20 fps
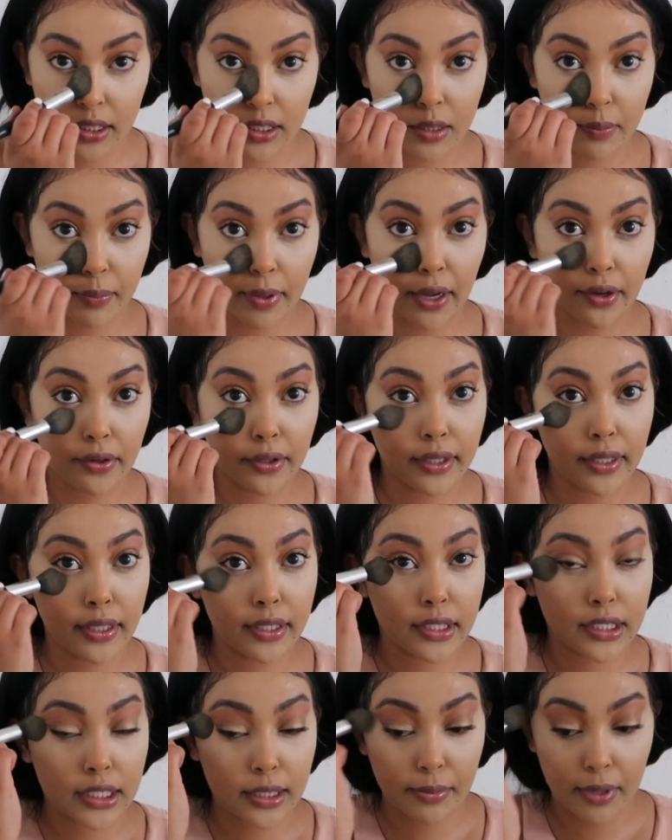this powder
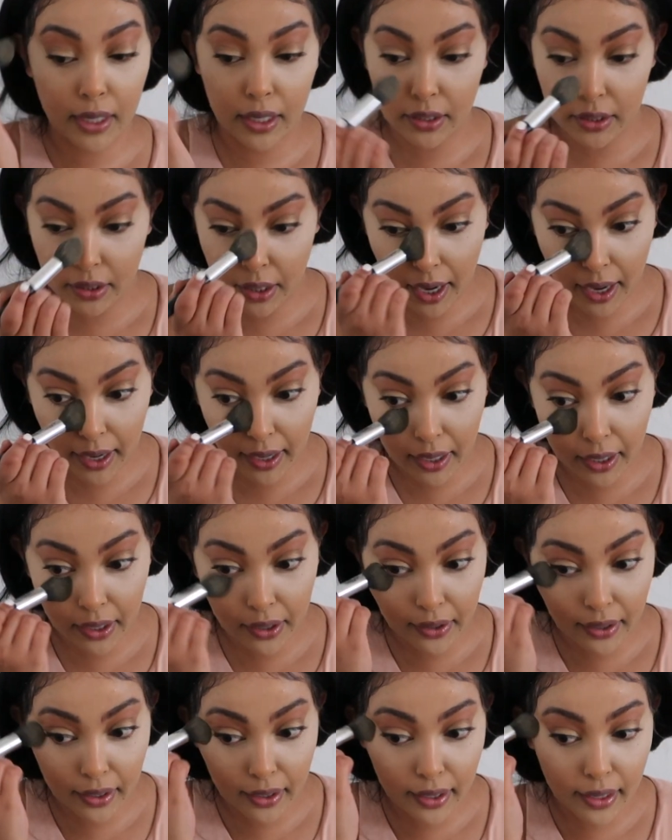into my under eye
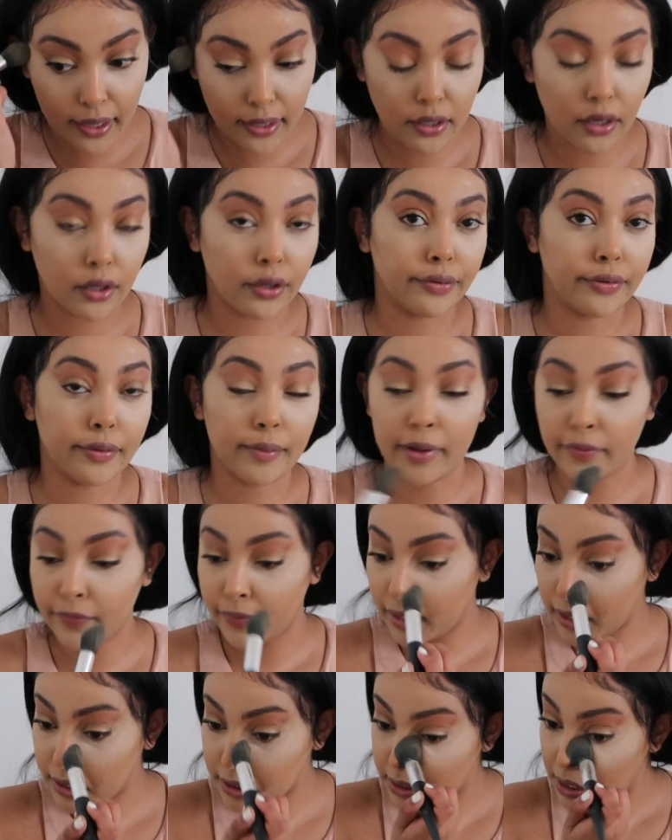area and all over my
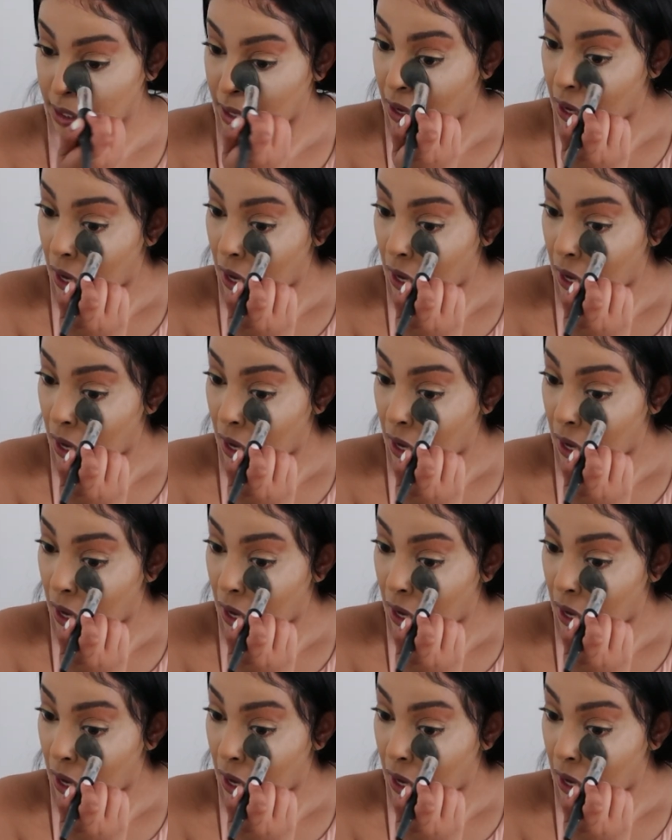face.